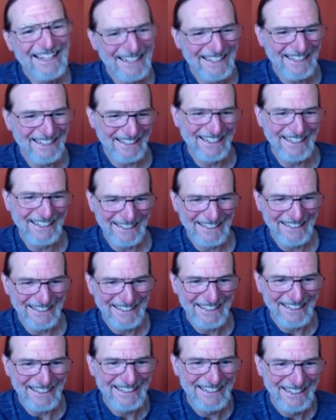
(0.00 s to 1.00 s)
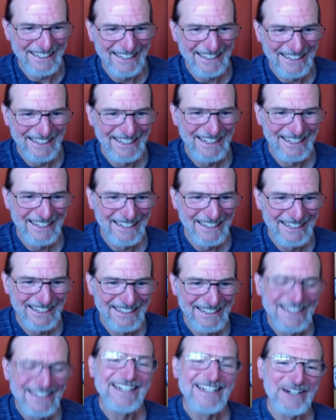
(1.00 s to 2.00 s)
hopefully it's coming soon.
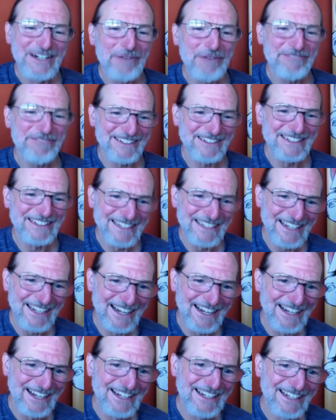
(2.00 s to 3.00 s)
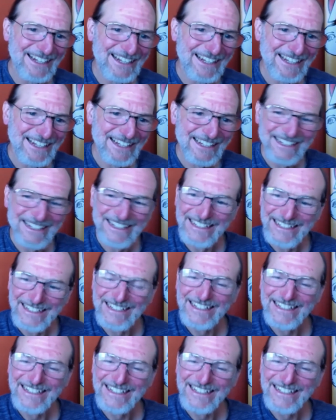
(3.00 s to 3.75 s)
Hopefully, yeah. Yes.